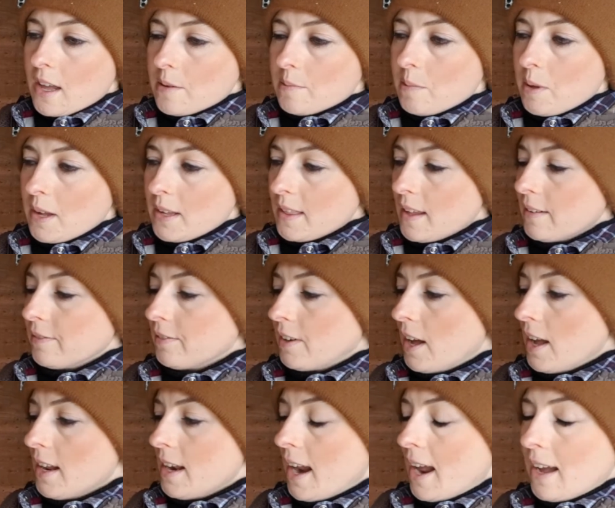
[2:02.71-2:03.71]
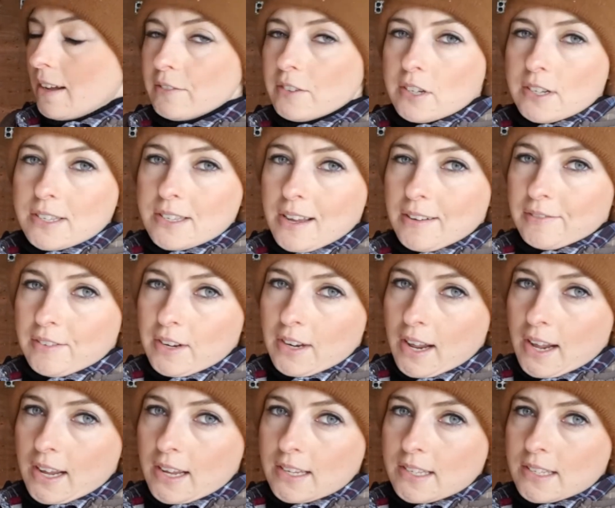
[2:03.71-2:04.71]
because I find after 7
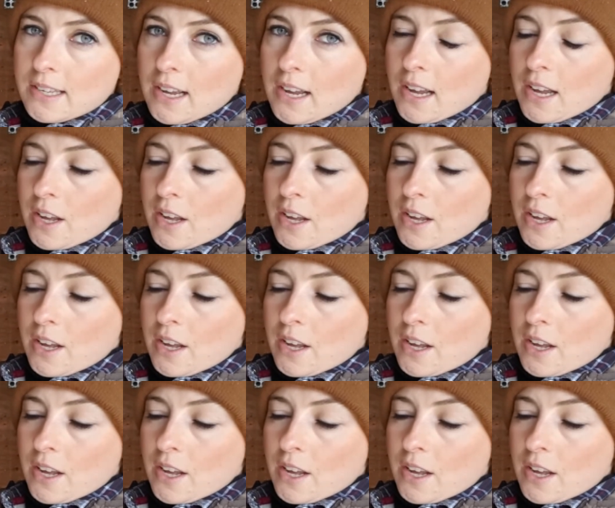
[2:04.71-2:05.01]
days